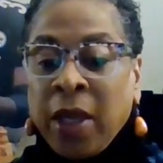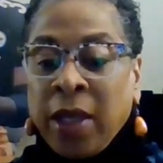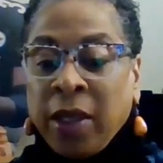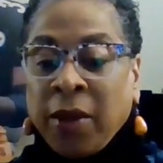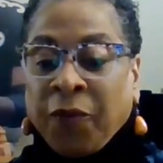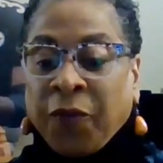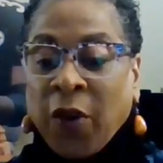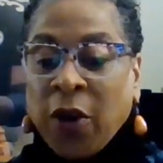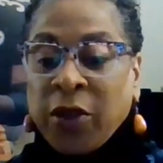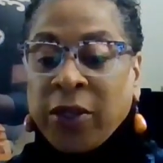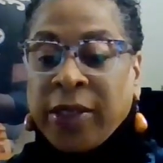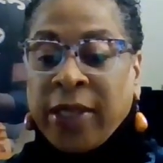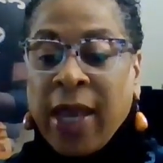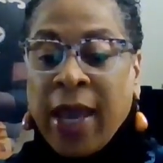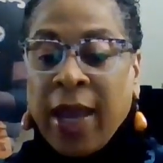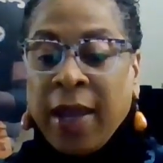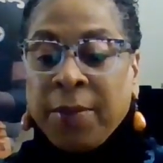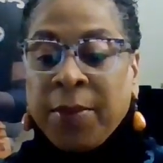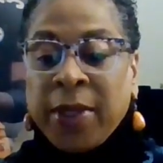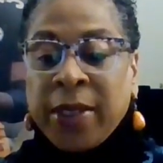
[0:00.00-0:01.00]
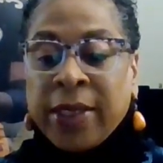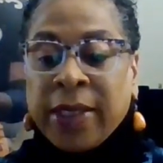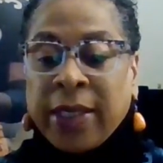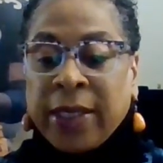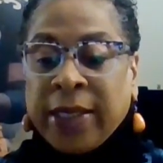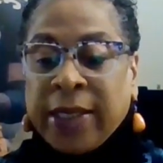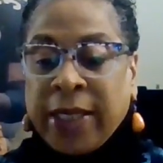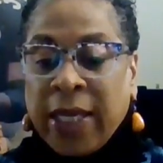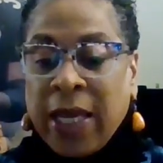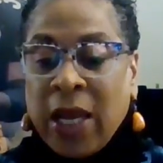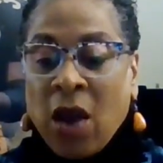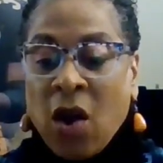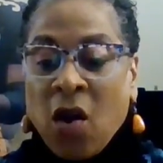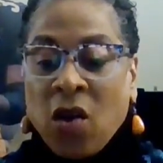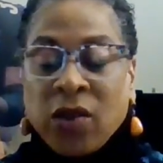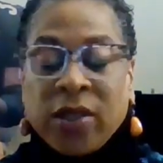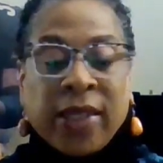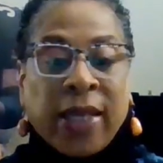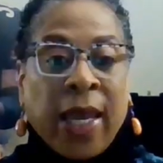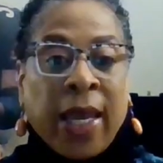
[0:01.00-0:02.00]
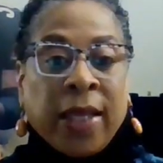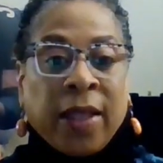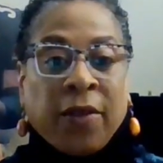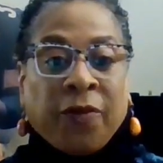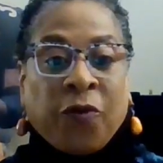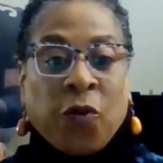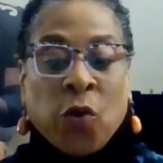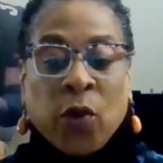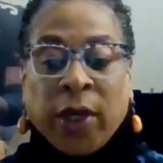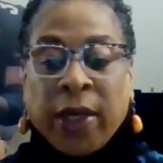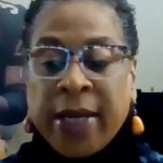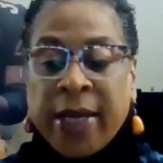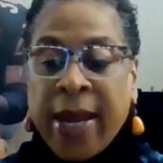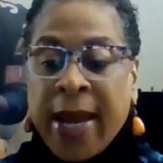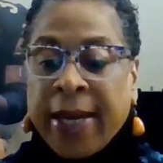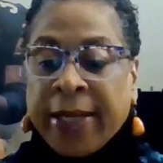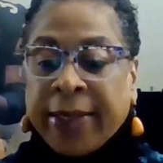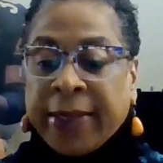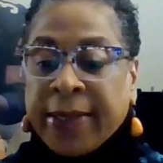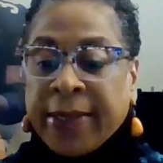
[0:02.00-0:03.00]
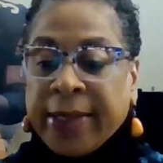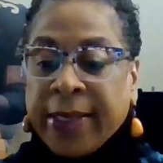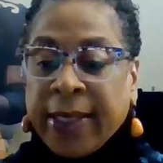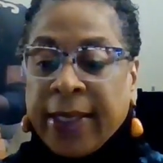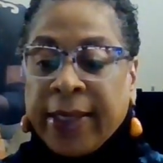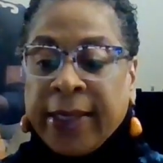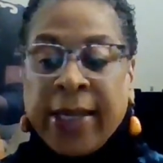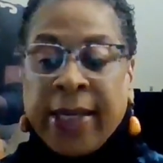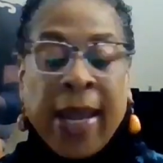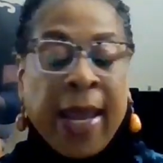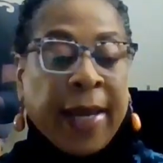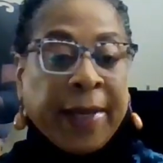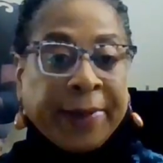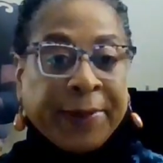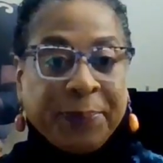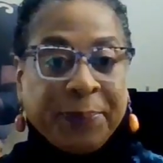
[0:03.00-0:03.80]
The first game is the Seahawks at the 49ers. Now,